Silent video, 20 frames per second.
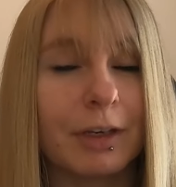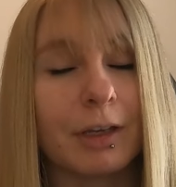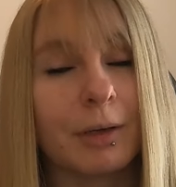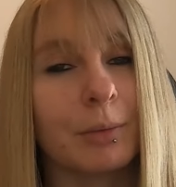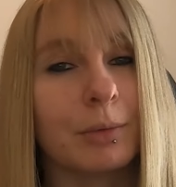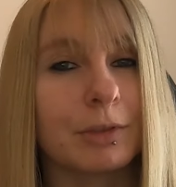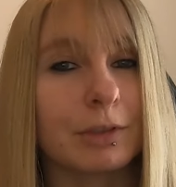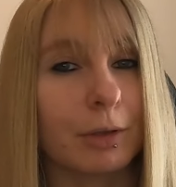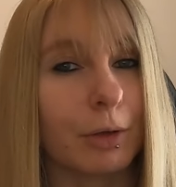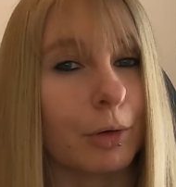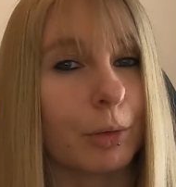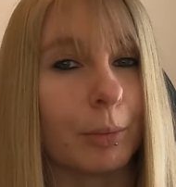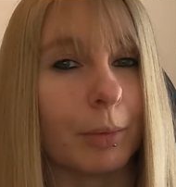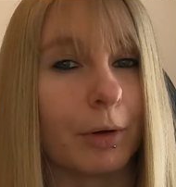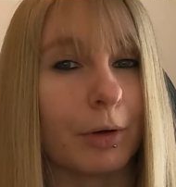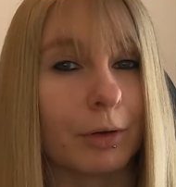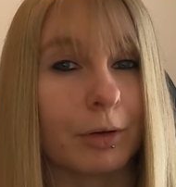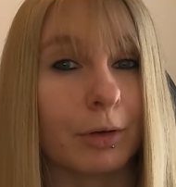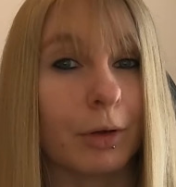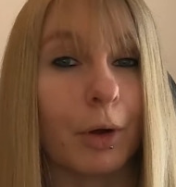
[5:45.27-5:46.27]
it was long
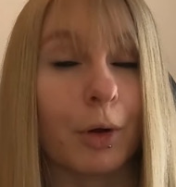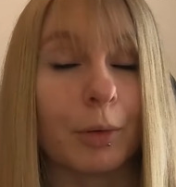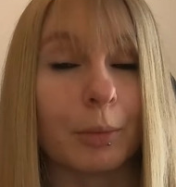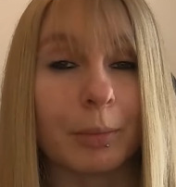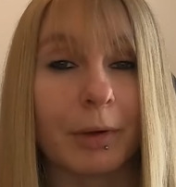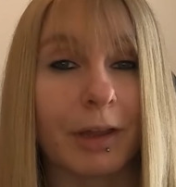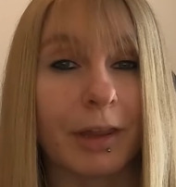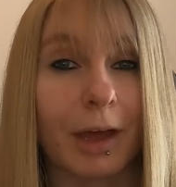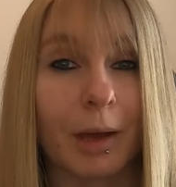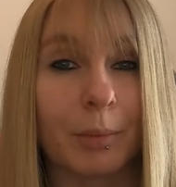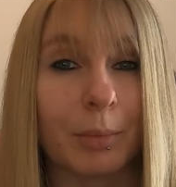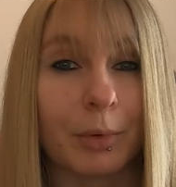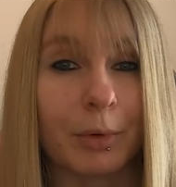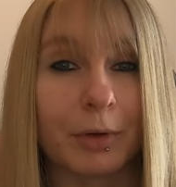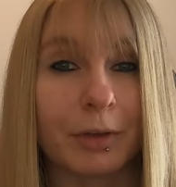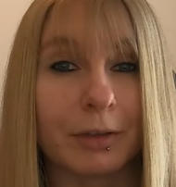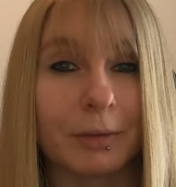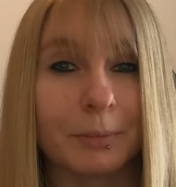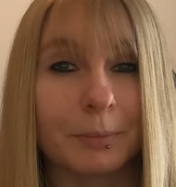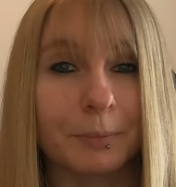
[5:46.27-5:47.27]
gone by that
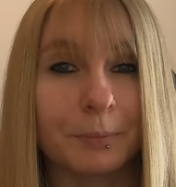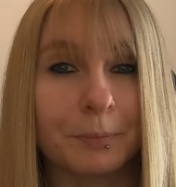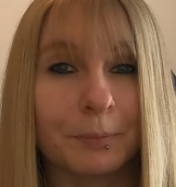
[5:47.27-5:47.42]
point.